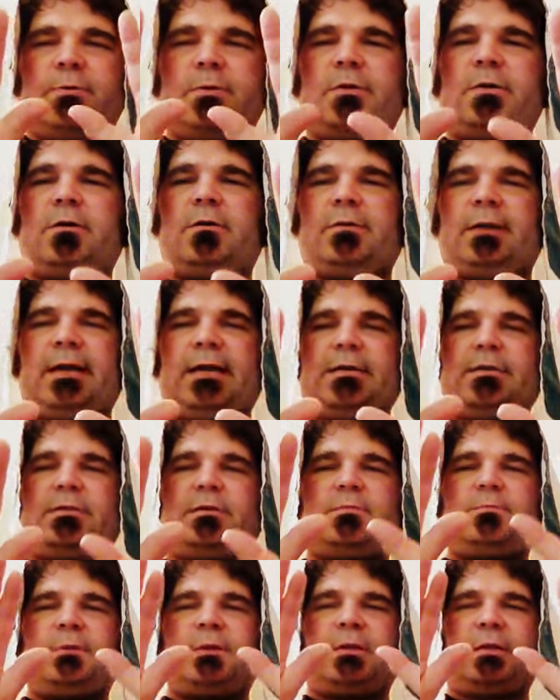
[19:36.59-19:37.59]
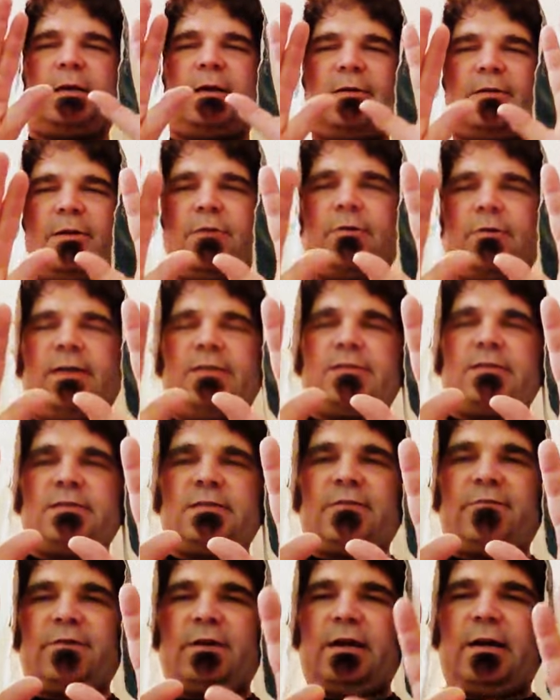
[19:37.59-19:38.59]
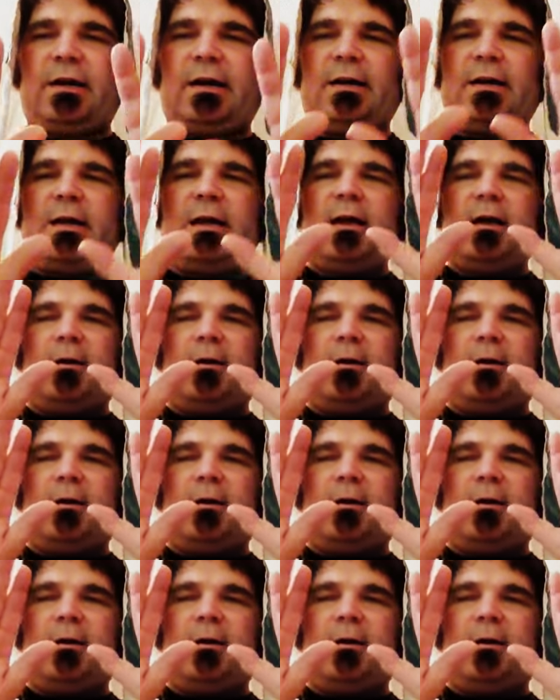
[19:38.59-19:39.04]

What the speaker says: call angels, but they are the creations of God,